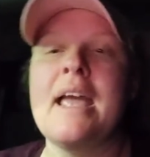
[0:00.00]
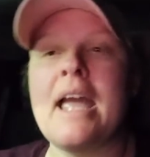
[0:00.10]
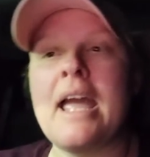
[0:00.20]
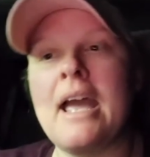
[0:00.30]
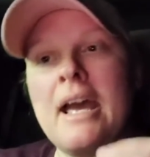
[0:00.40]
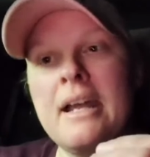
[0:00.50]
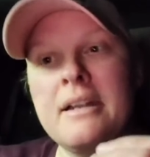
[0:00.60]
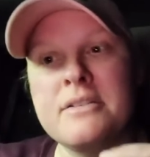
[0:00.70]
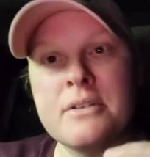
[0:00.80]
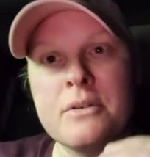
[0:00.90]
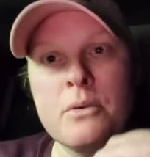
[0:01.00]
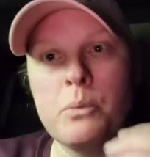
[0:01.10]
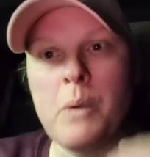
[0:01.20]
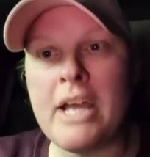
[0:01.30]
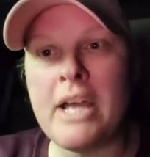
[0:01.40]
and
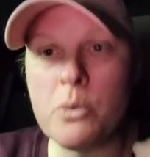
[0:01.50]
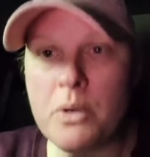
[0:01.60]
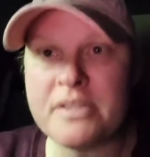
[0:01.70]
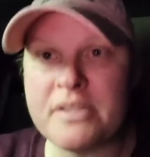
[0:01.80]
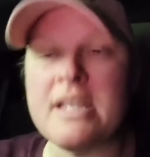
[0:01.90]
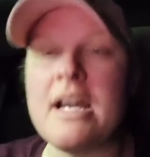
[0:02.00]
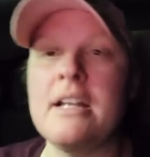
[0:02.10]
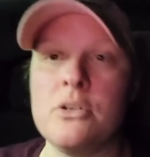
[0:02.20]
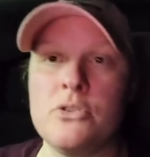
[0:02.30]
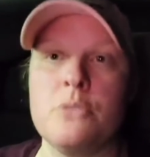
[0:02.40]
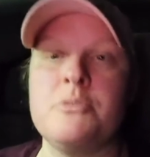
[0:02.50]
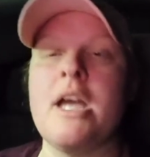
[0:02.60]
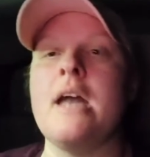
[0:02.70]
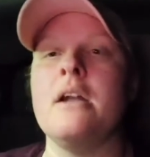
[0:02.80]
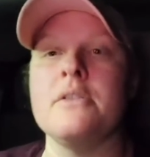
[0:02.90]
what you will see on YouTube
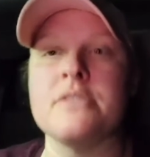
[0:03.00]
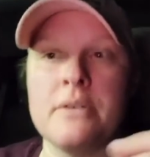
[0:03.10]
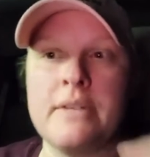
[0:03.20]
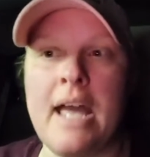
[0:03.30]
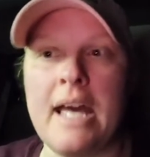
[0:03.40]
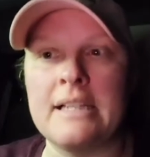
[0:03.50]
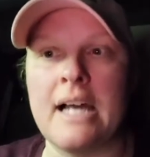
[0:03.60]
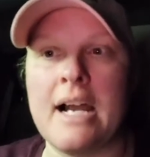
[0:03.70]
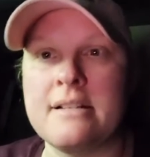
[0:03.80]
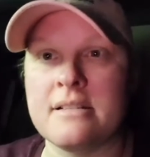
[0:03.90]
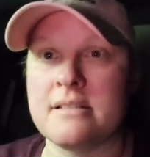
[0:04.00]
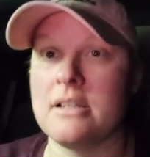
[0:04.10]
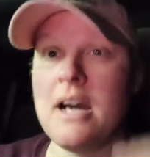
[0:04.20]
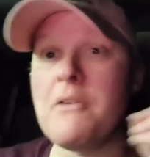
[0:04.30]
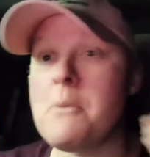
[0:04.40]
channels or in the headlines is
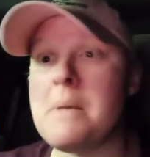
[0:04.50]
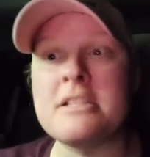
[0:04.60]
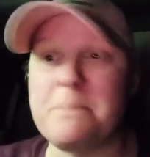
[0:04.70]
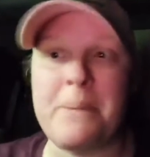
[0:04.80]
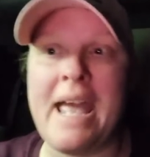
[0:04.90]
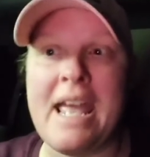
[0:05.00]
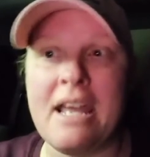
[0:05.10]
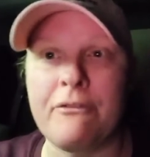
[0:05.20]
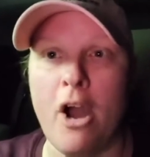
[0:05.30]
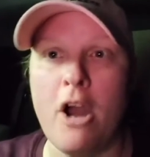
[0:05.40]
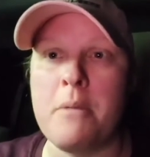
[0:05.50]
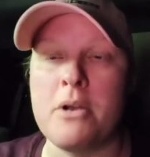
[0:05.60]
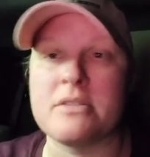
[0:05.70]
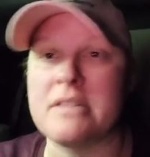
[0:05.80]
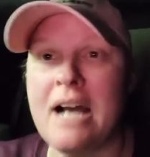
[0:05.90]
government's paying
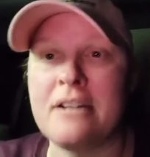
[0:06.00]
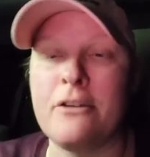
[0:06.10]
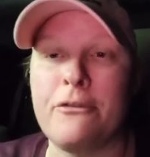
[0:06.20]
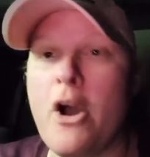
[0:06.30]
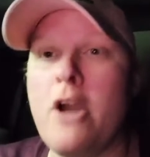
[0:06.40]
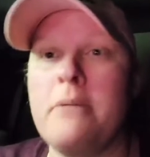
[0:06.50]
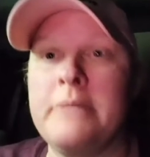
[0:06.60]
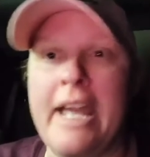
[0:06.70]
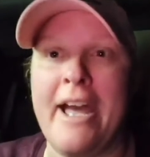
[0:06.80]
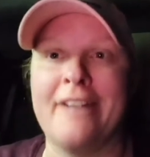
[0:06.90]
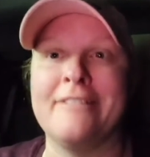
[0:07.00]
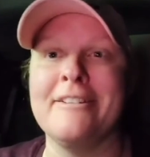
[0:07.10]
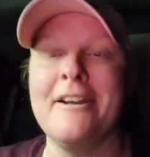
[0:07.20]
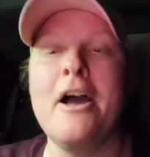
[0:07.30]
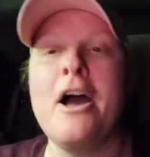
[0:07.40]
farmers not to farm land.
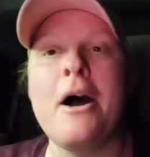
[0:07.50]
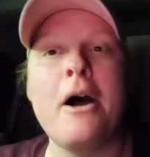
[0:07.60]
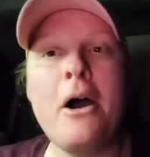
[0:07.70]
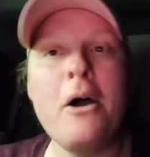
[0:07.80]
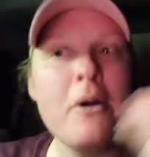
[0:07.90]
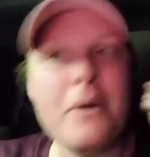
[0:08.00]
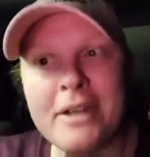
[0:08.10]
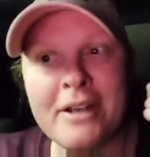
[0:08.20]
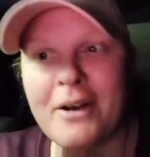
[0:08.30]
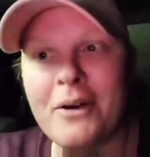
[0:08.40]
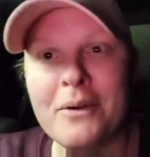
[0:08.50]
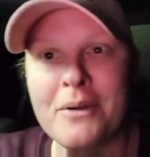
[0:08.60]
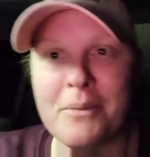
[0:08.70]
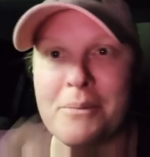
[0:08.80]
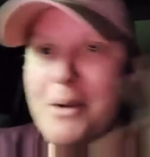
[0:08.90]
Oh, you know,
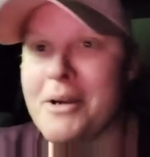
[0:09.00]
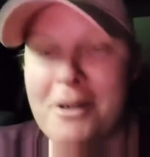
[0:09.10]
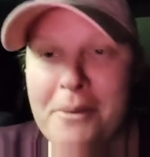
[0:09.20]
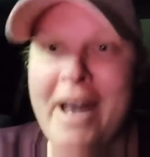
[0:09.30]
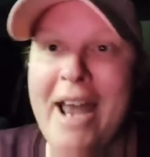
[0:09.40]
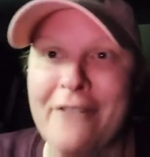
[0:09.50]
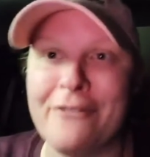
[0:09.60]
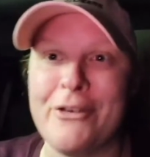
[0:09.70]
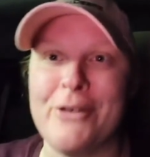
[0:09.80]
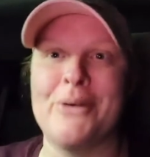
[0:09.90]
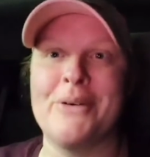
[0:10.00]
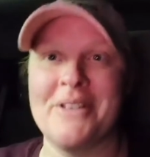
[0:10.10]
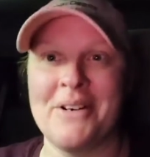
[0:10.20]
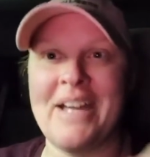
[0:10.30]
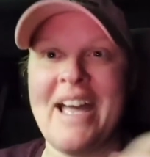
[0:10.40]
we're going to run out of food.
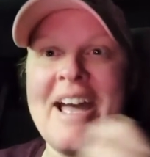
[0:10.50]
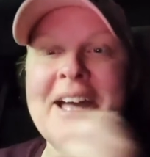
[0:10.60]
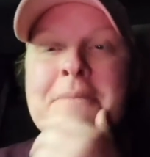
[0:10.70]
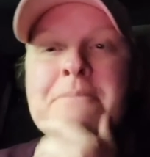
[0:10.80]
Okay.